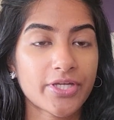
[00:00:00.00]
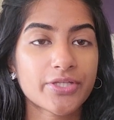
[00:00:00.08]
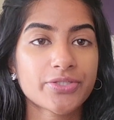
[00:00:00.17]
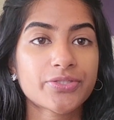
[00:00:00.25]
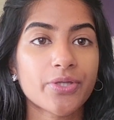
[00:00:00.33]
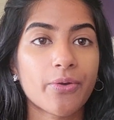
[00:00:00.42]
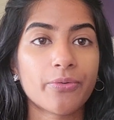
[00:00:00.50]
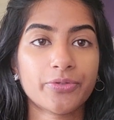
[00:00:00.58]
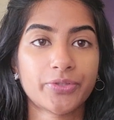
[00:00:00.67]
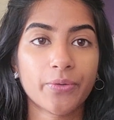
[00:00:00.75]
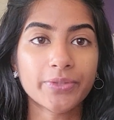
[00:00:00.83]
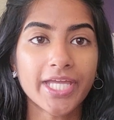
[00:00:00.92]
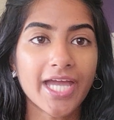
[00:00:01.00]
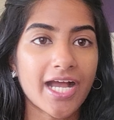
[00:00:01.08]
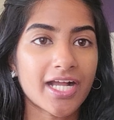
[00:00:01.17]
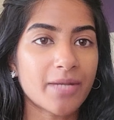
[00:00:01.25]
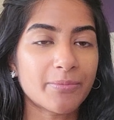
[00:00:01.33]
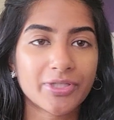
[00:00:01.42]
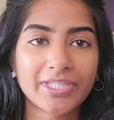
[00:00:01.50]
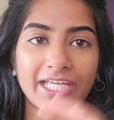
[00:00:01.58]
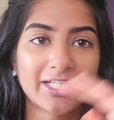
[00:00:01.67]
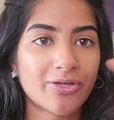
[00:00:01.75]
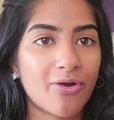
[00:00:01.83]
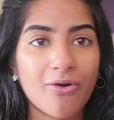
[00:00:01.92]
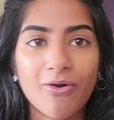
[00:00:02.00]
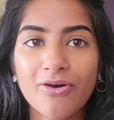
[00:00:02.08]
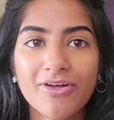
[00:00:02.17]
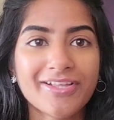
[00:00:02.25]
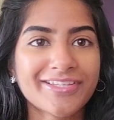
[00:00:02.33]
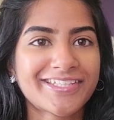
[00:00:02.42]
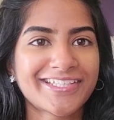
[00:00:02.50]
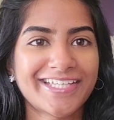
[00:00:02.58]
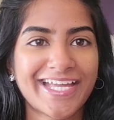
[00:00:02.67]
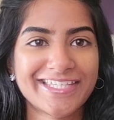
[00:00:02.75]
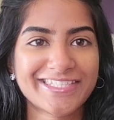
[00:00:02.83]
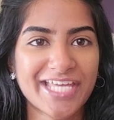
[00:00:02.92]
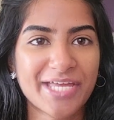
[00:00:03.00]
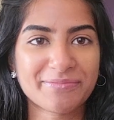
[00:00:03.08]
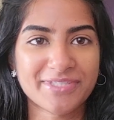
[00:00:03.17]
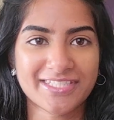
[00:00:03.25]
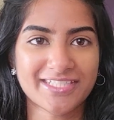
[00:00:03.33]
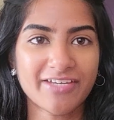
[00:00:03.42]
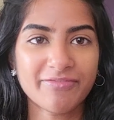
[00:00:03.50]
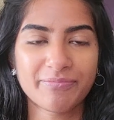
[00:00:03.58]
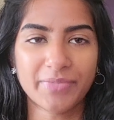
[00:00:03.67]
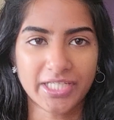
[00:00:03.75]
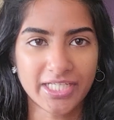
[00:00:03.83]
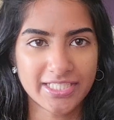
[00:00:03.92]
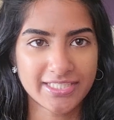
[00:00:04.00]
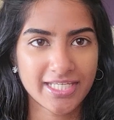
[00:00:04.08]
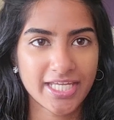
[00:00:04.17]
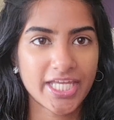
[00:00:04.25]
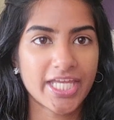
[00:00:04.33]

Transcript: So don't get hung up on learning all the enzymes and stuff, because